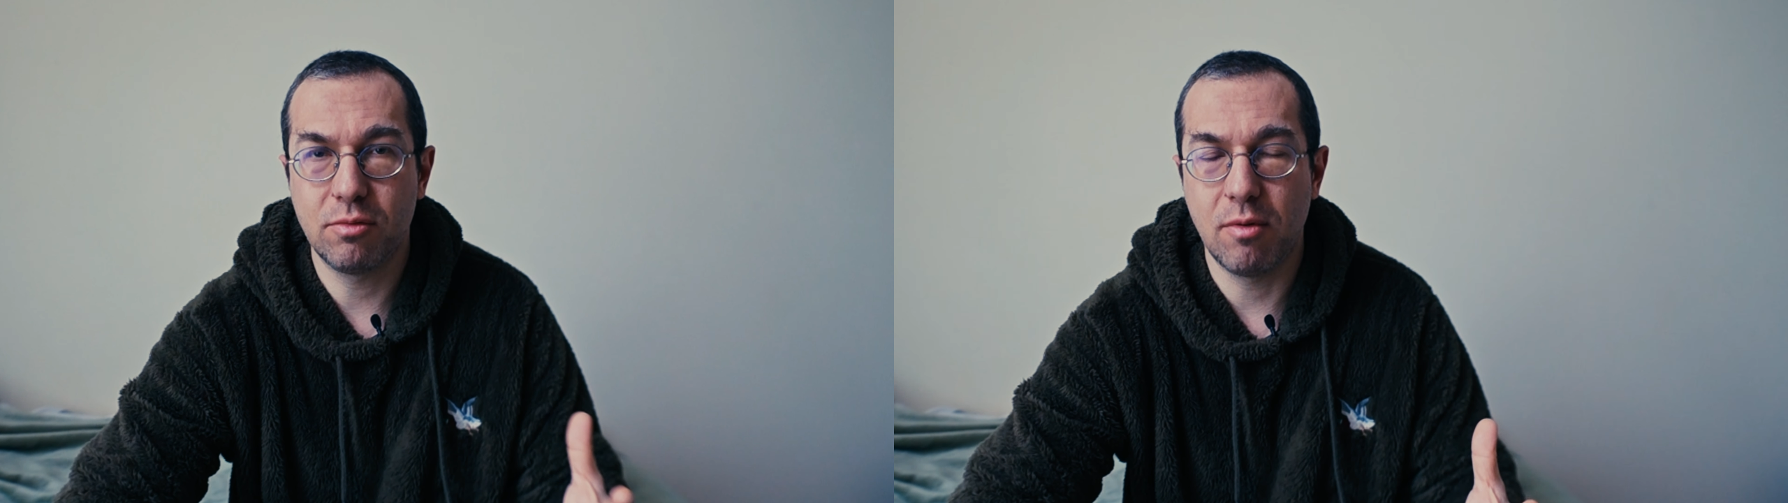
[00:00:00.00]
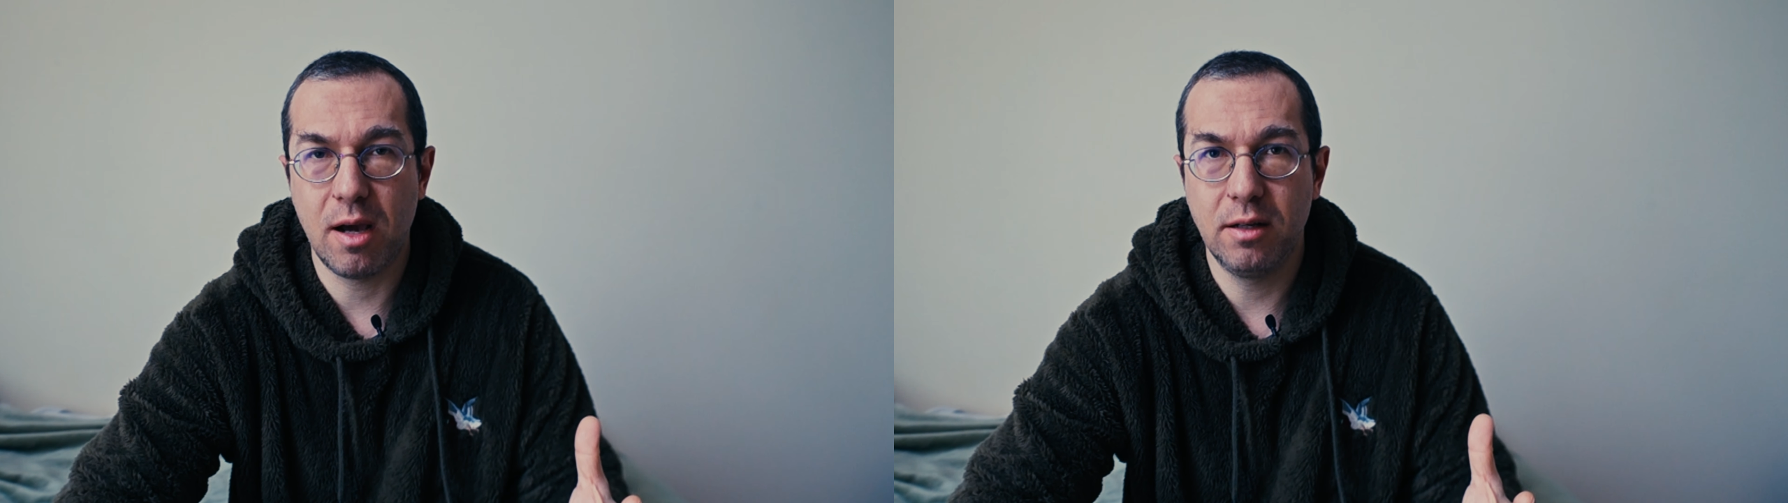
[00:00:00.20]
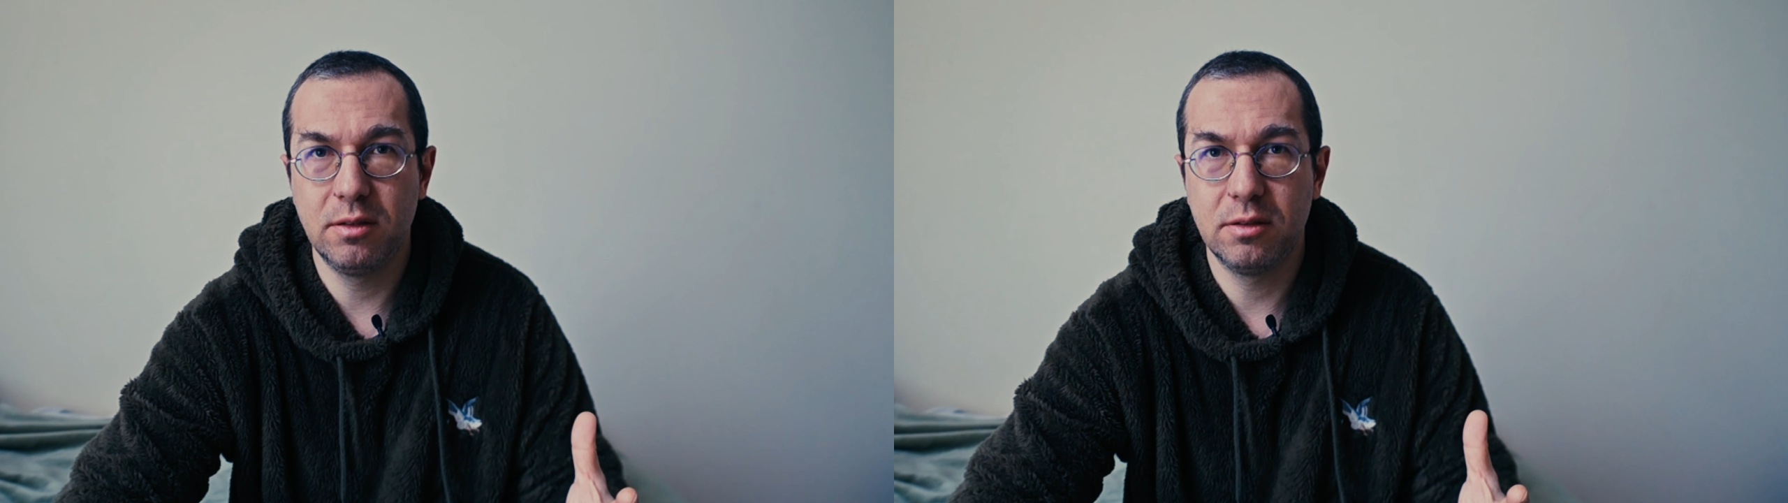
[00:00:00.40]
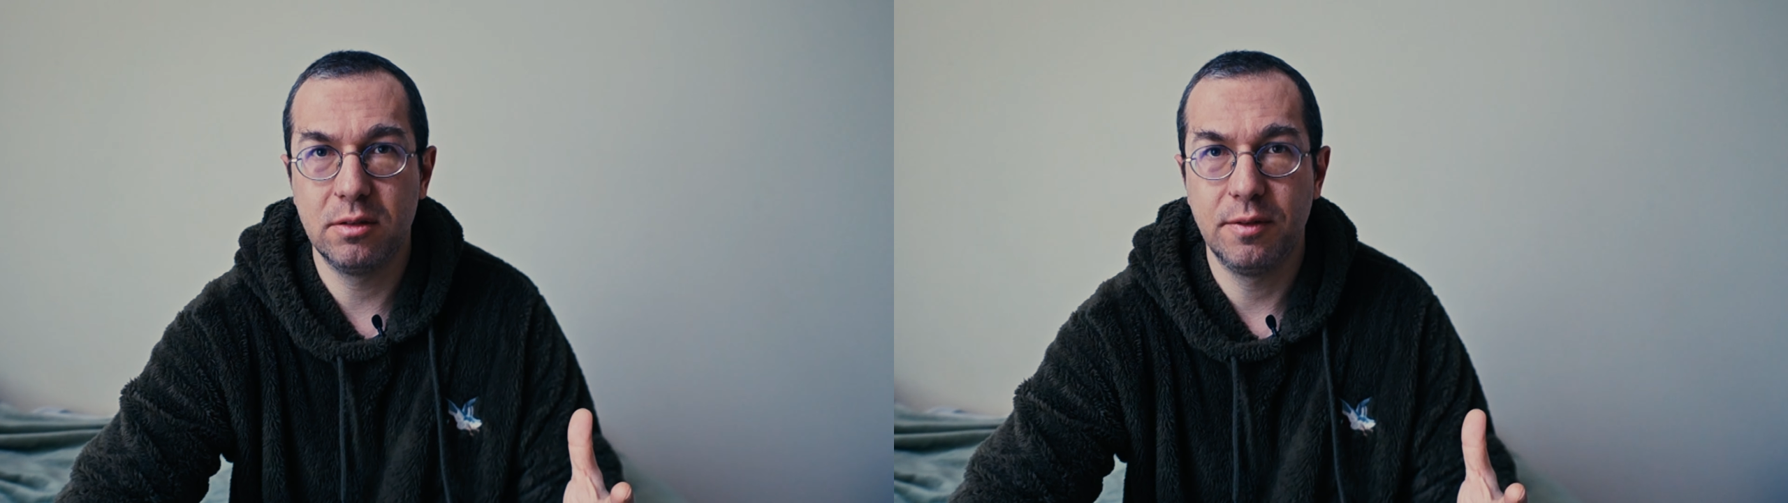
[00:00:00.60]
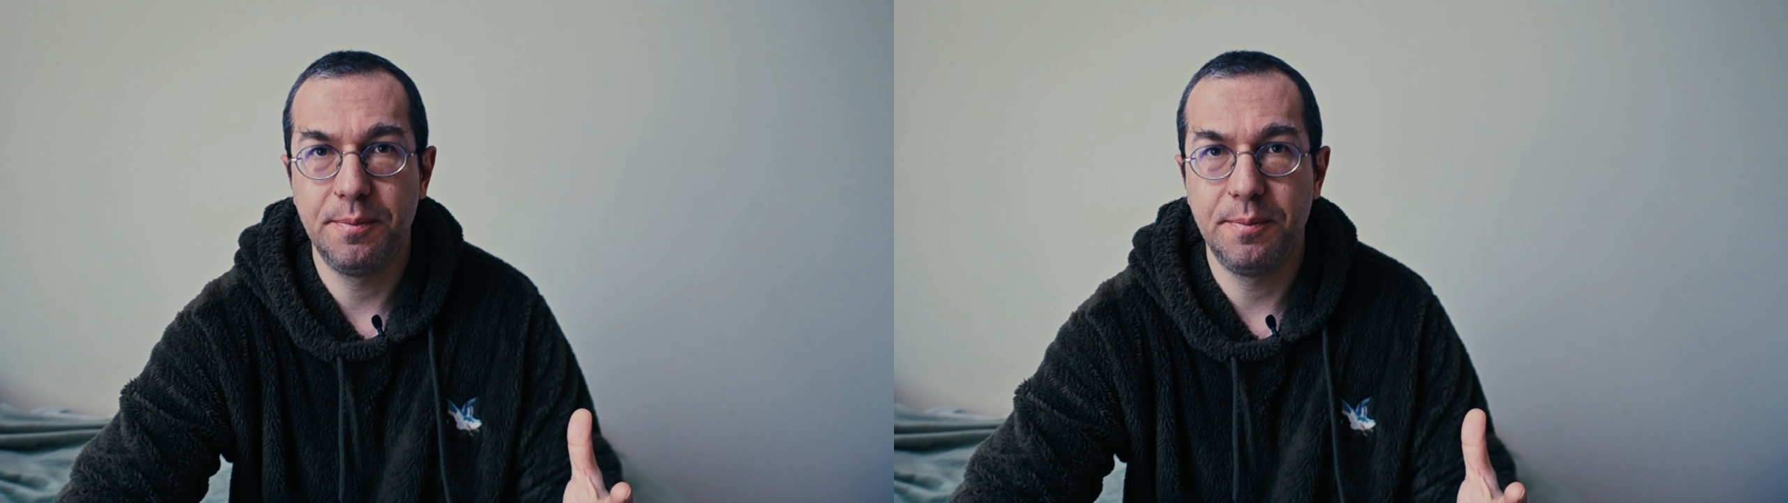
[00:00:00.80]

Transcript: right?